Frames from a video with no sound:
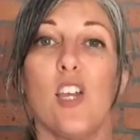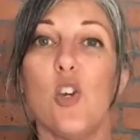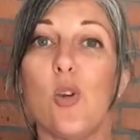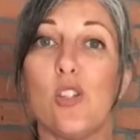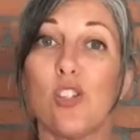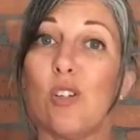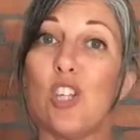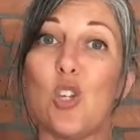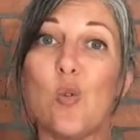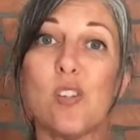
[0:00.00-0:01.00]
You can
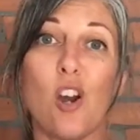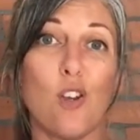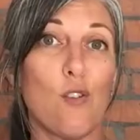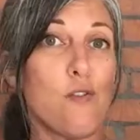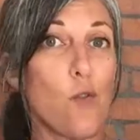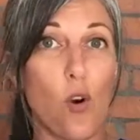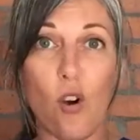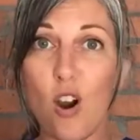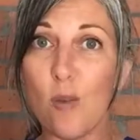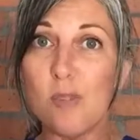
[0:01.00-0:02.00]
certainly use it on your
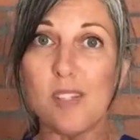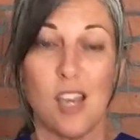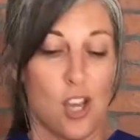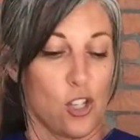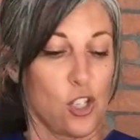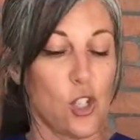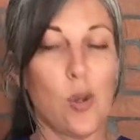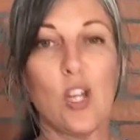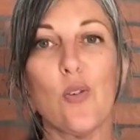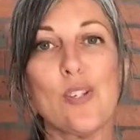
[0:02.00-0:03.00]
forearms to
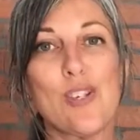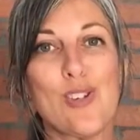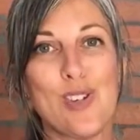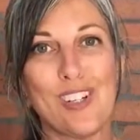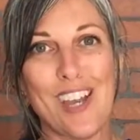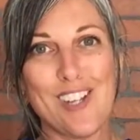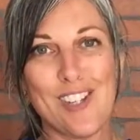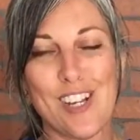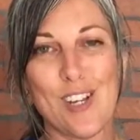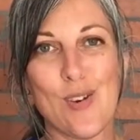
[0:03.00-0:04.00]
increase the
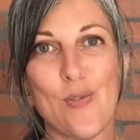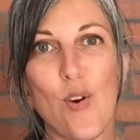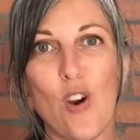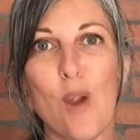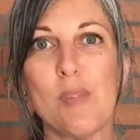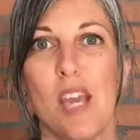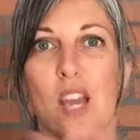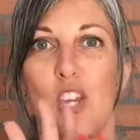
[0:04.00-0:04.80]
circulation in your forearms.